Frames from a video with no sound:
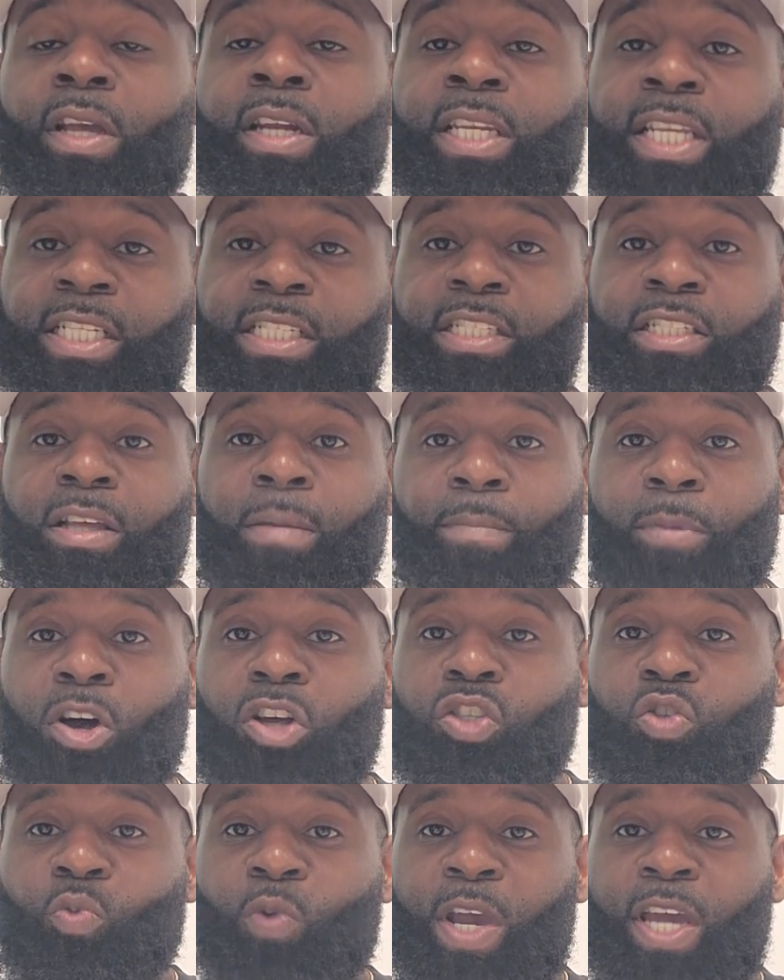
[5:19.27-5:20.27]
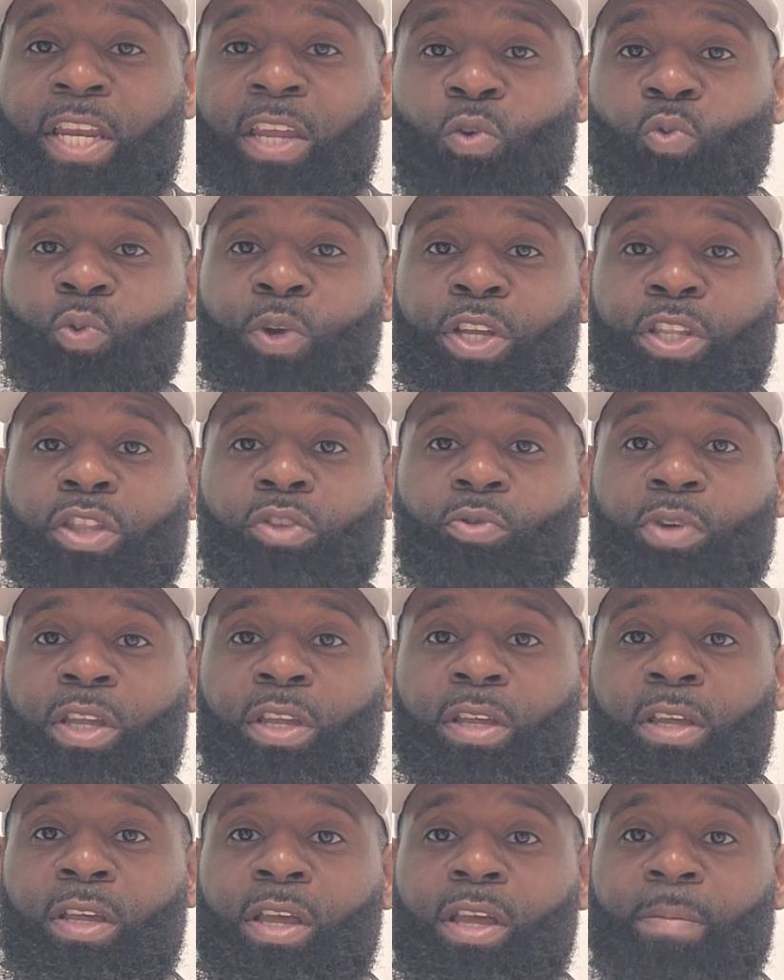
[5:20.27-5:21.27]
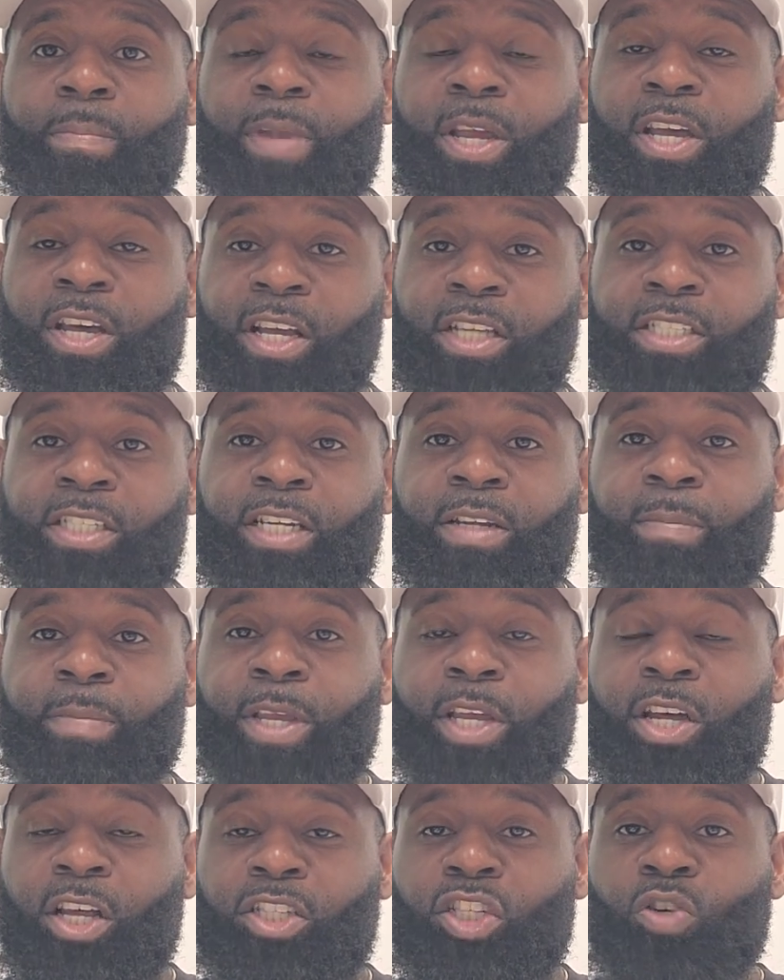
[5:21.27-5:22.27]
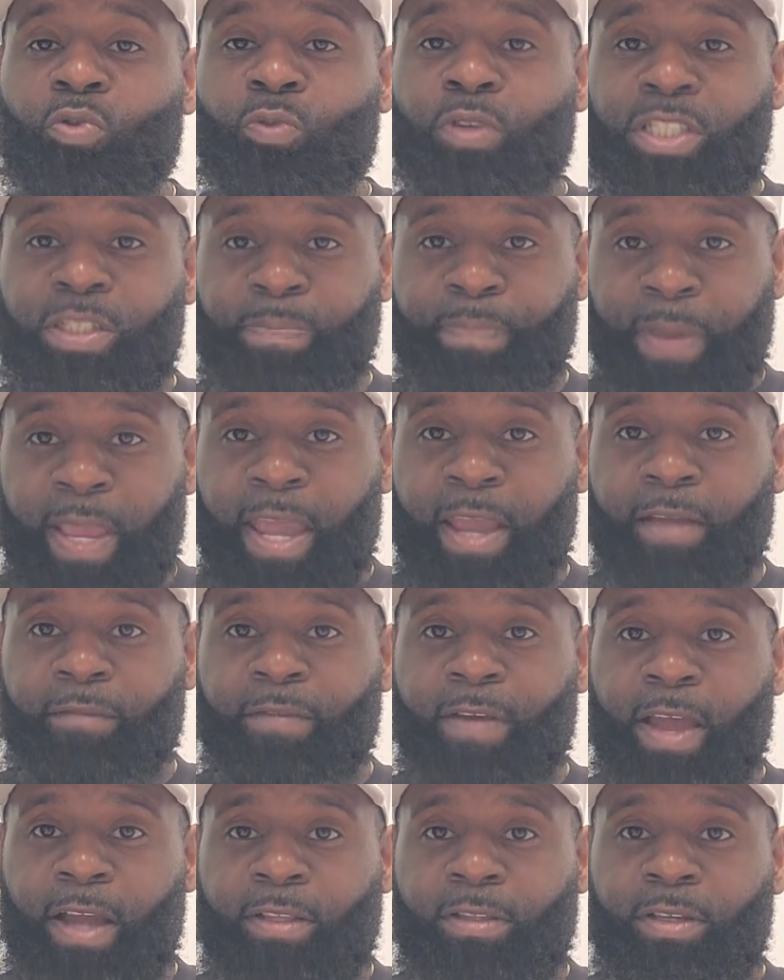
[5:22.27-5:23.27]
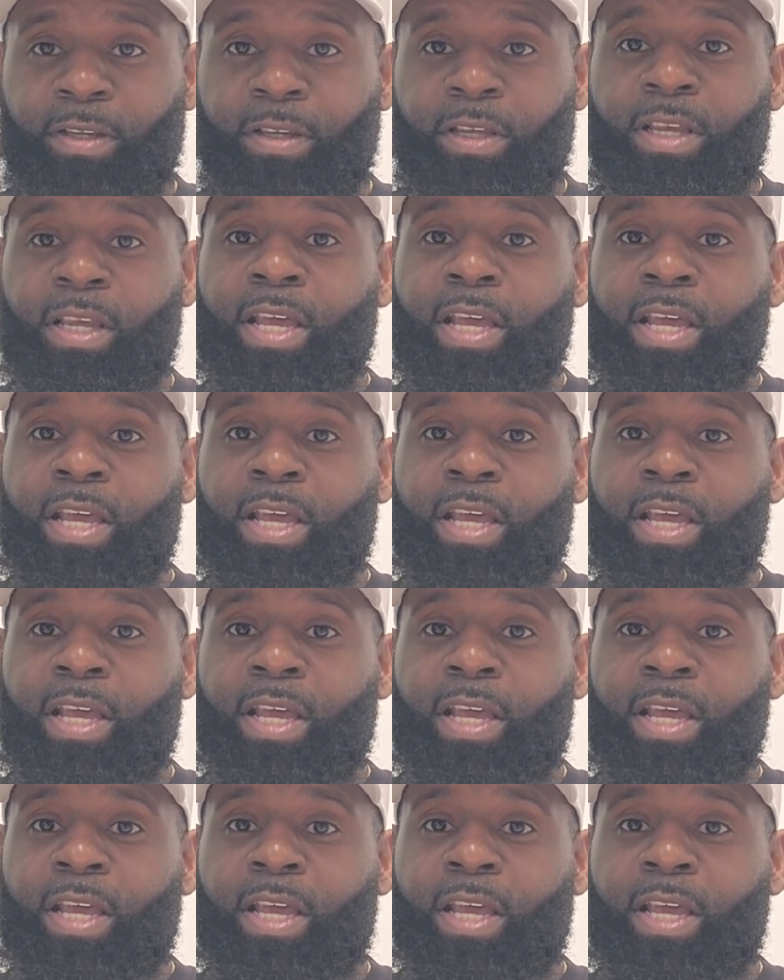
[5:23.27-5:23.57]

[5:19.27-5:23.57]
This is a must win in week 3 because of the respect factor